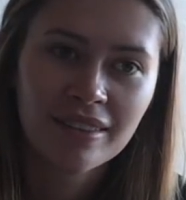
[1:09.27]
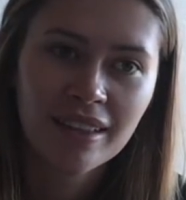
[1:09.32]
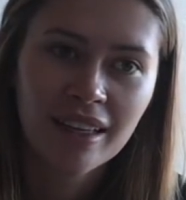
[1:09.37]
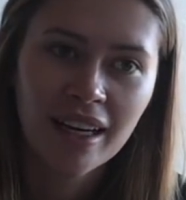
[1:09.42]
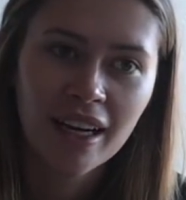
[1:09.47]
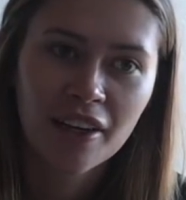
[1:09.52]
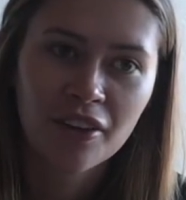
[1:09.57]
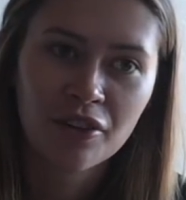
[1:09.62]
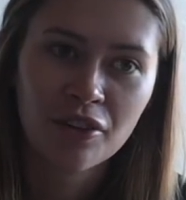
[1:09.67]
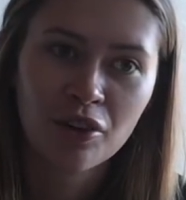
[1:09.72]

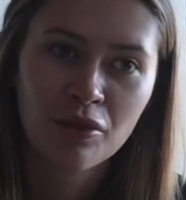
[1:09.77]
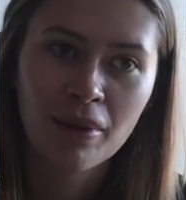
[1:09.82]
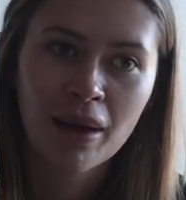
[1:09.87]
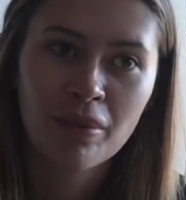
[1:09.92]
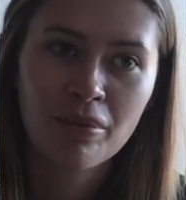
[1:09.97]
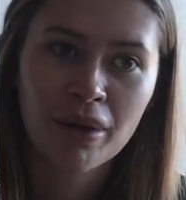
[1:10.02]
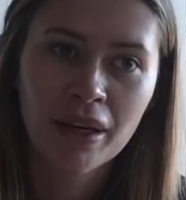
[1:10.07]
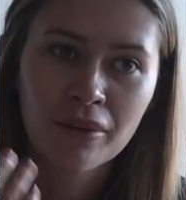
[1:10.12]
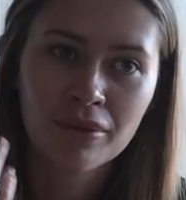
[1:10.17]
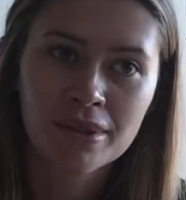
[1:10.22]
I don't know, my
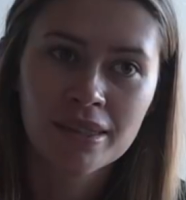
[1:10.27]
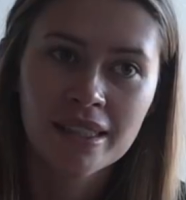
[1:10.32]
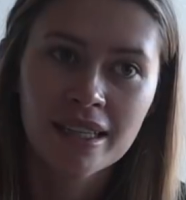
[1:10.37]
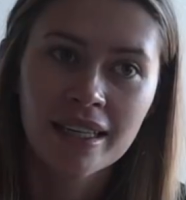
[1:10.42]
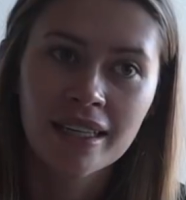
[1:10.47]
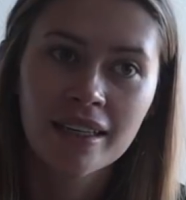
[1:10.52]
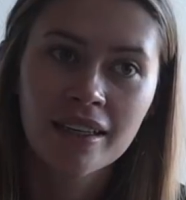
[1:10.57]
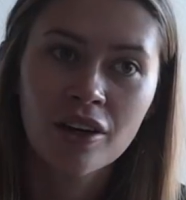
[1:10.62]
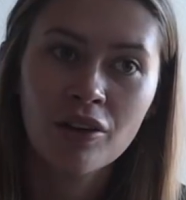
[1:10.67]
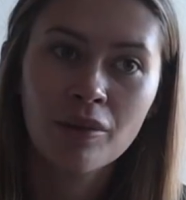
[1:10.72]
brain was
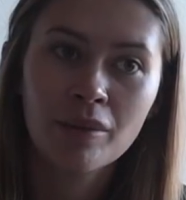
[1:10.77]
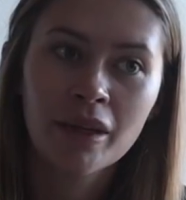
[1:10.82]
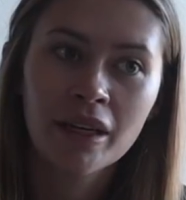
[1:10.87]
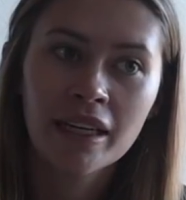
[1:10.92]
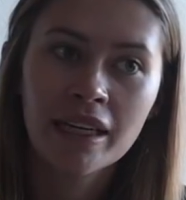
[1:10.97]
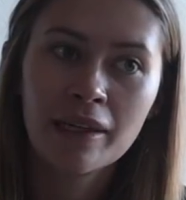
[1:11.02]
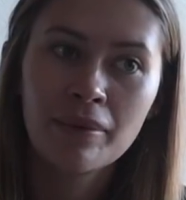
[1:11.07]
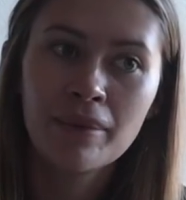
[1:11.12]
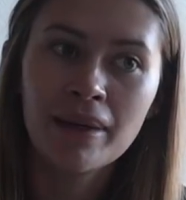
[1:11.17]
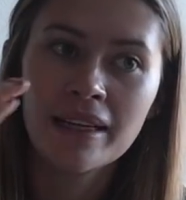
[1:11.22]
like, oh, I'm not
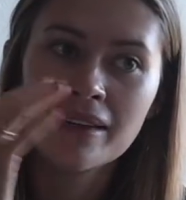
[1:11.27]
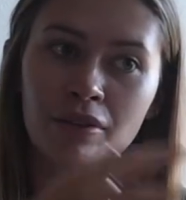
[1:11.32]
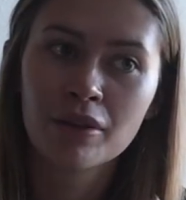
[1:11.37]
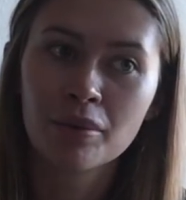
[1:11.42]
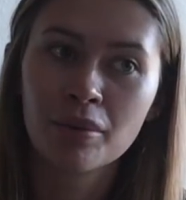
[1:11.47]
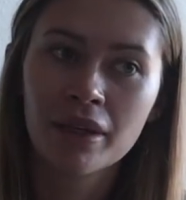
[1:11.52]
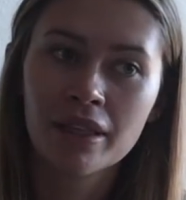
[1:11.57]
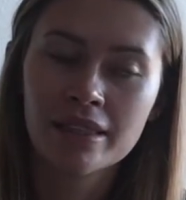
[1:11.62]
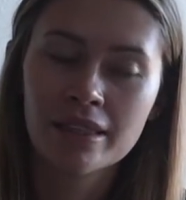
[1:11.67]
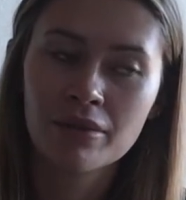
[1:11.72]
eating meat,
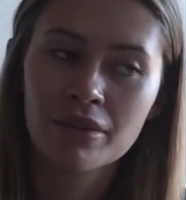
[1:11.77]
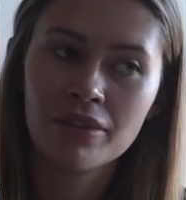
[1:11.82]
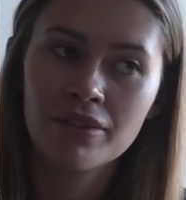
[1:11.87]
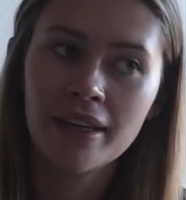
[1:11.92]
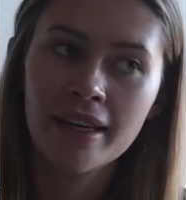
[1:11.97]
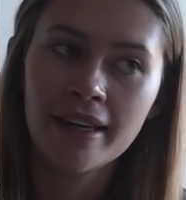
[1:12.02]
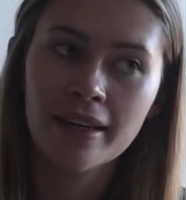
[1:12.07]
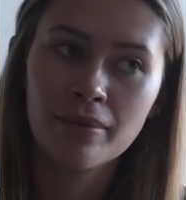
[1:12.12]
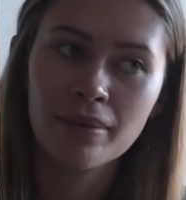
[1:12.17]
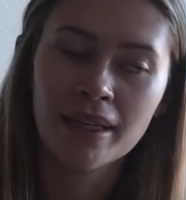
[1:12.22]
replace it with
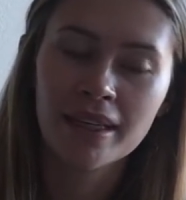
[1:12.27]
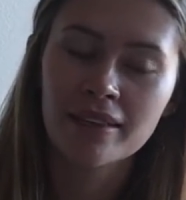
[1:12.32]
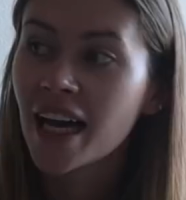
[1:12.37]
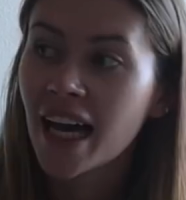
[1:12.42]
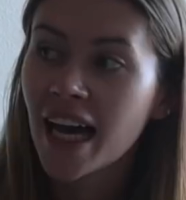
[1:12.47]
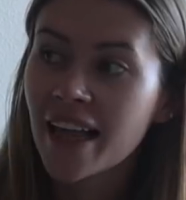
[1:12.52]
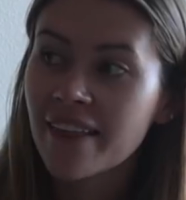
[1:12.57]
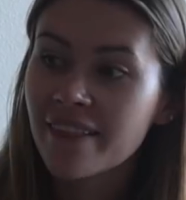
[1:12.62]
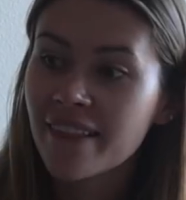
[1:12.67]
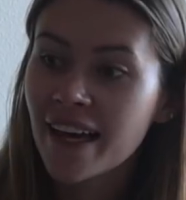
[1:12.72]
vegan meat.
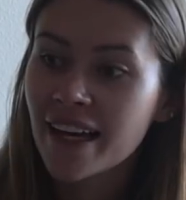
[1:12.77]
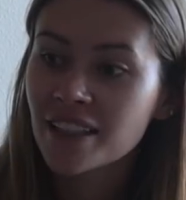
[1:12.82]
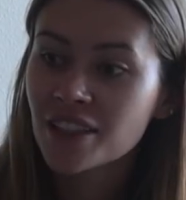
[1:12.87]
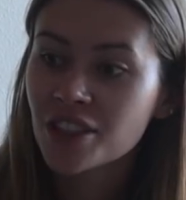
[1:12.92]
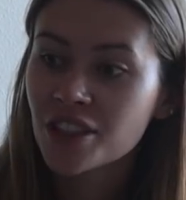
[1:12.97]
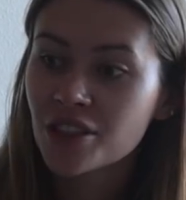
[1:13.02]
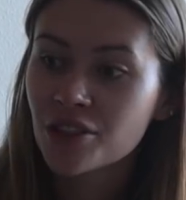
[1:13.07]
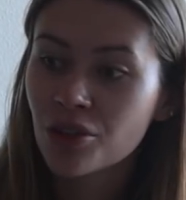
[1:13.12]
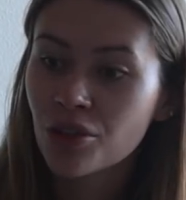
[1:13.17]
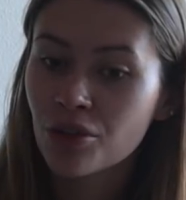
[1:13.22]
And then
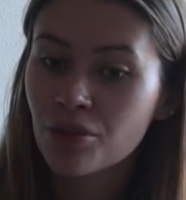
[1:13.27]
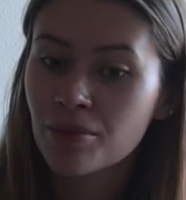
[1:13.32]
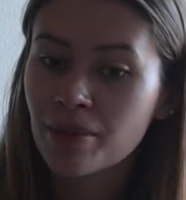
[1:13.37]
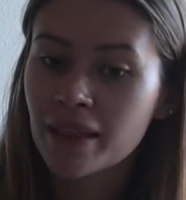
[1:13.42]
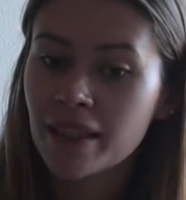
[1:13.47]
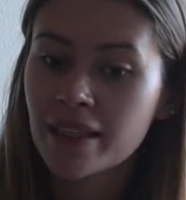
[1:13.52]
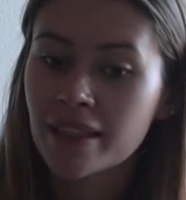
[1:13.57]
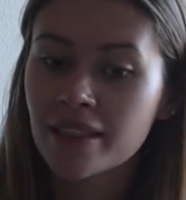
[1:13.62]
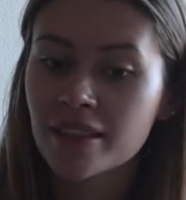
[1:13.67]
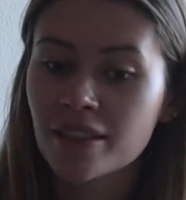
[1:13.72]
she told
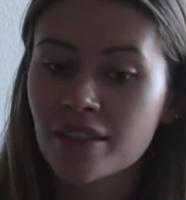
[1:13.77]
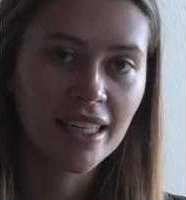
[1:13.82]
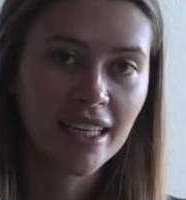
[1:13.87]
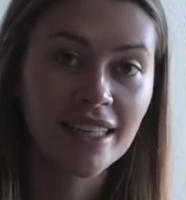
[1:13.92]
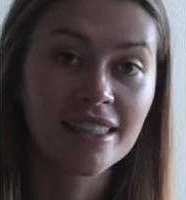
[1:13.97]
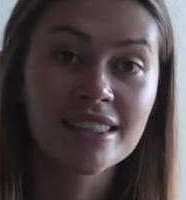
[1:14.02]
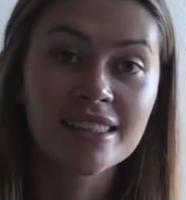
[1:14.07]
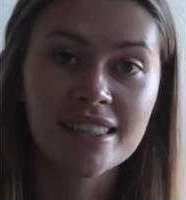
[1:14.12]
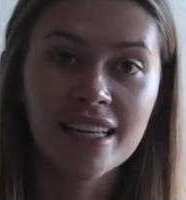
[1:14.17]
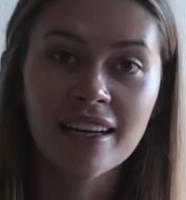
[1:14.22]
me,
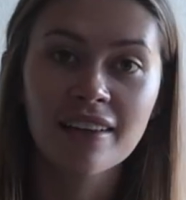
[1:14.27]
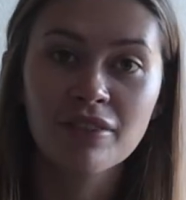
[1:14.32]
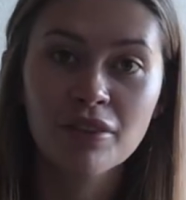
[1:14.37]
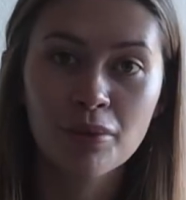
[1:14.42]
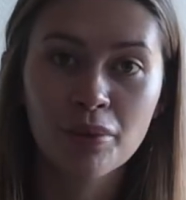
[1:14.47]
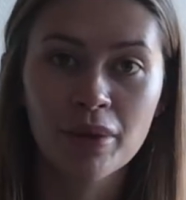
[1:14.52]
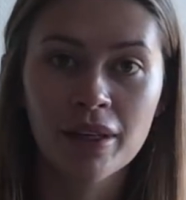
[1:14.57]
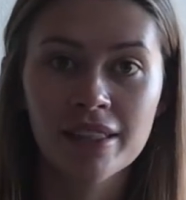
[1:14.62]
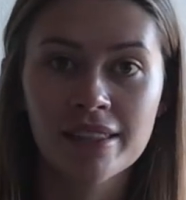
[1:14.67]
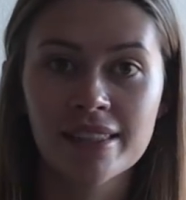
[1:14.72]
instead of
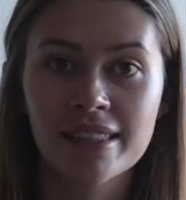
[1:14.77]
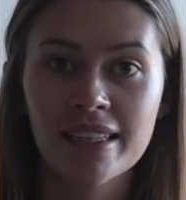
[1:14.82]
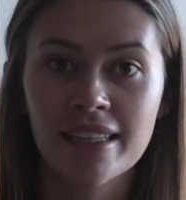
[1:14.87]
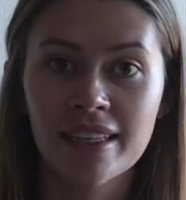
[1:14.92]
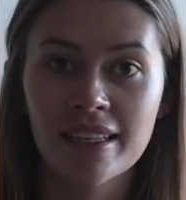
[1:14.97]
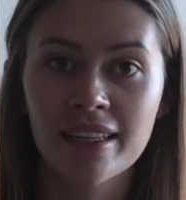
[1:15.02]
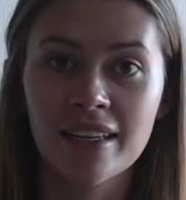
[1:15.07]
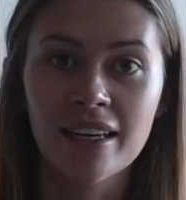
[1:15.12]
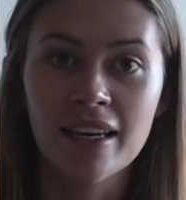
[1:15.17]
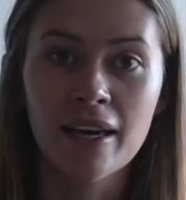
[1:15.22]

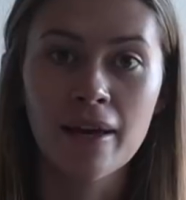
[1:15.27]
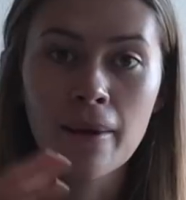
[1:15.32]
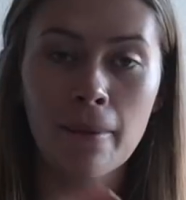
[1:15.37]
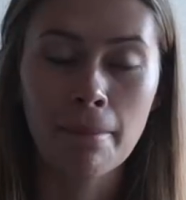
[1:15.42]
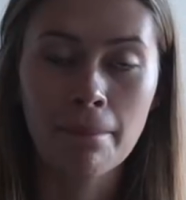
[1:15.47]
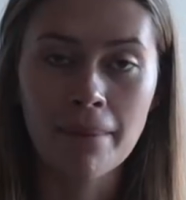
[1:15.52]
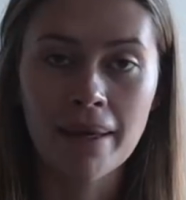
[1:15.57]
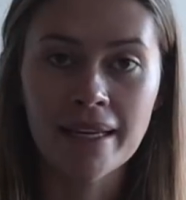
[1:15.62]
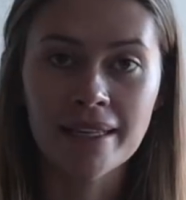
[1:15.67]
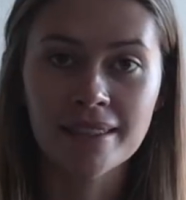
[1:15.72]
replacing
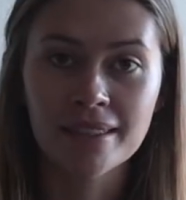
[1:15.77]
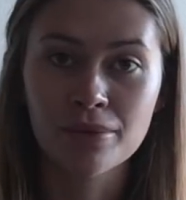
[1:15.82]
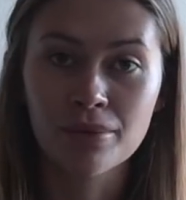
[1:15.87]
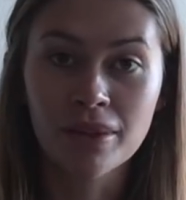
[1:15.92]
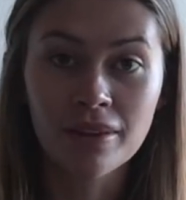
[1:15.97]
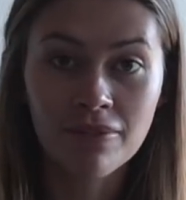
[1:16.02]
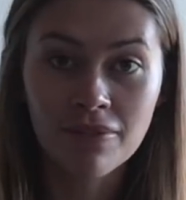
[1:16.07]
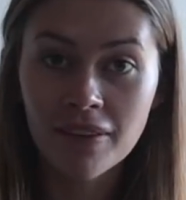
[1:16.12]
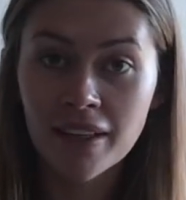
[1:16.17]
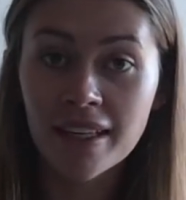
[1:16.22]
meat
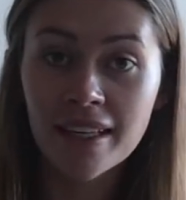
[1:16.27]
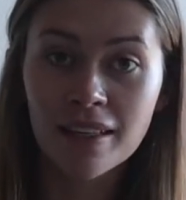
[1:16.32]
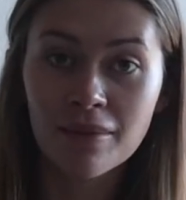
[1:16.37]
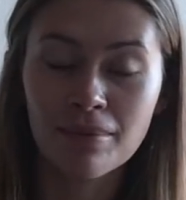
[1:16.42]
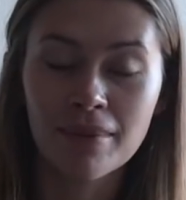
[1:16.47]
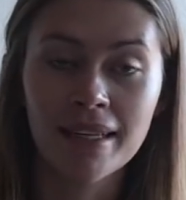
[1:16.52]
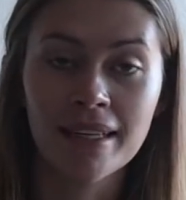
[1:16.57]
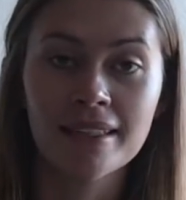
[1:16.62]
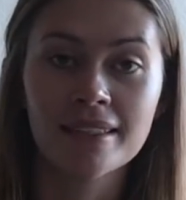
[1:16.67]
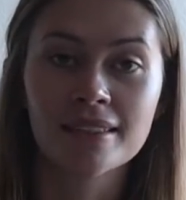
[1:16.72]
with vegan
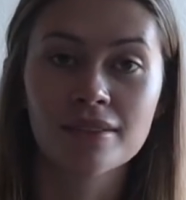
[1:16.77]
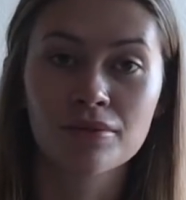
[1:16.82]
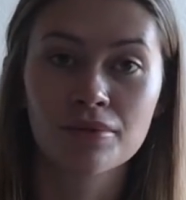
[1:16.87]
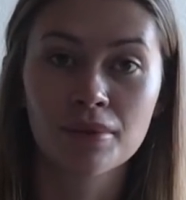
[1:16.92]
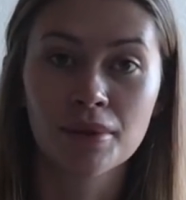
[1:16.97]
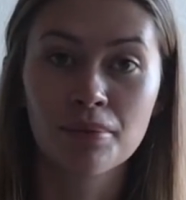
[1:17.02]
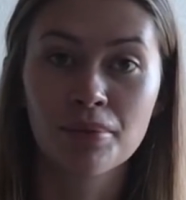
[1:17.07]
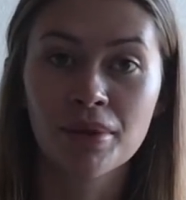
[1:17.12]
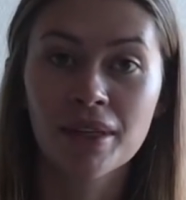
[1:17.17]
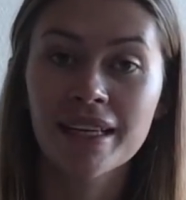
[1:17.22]
meat,
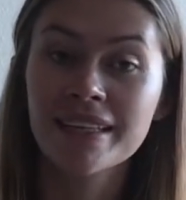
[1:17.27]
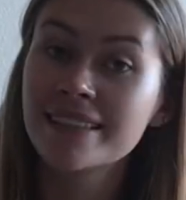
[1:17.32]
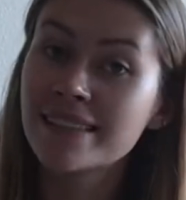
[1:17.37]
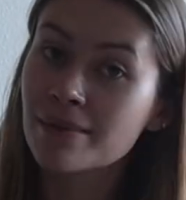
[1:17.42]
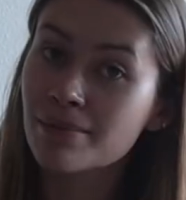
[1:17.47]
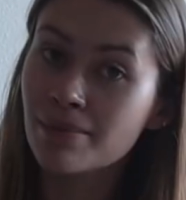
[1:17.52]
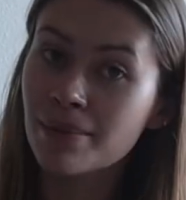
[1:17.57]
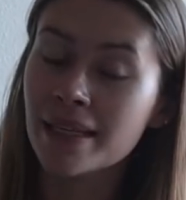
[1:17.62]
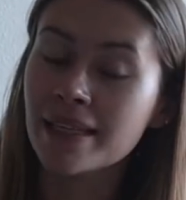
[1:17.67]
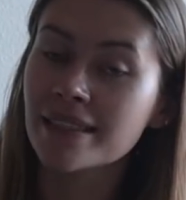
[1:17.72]

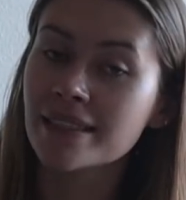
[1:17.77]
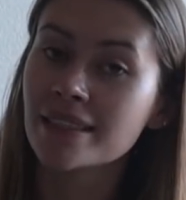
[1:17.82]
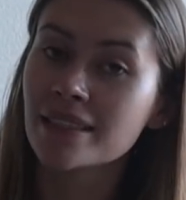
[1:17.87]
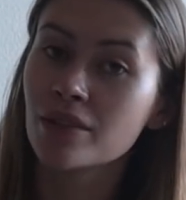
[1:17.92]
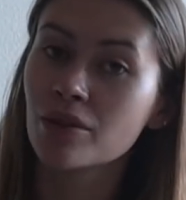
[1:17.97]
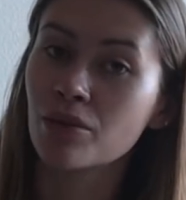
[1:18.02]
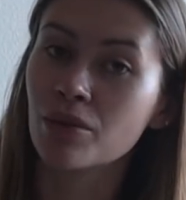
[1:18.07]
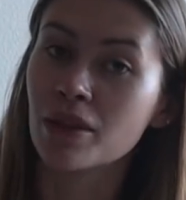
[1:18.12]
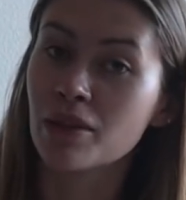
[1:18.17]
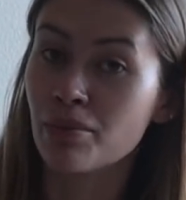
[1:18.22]
replace meat
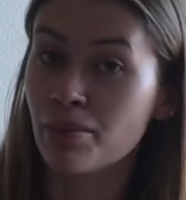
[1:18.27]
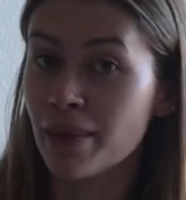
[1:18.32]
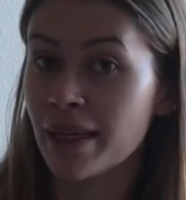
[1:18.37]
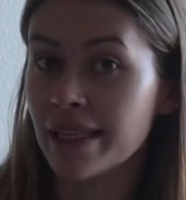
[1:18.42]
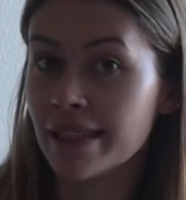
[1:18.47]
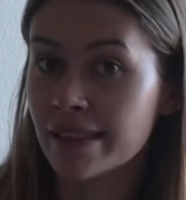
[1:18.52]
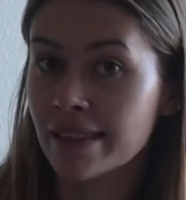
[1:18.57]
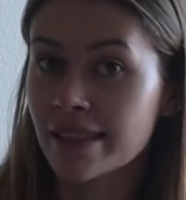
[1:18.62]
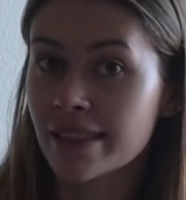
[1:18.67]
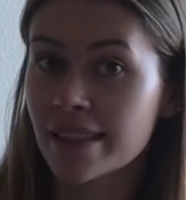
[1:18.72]
with
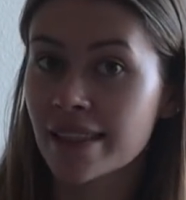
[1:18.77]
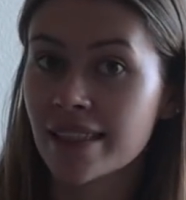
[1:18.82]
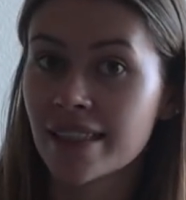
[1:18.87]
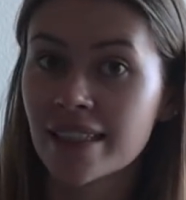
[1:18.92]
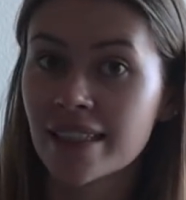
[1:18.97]
beans.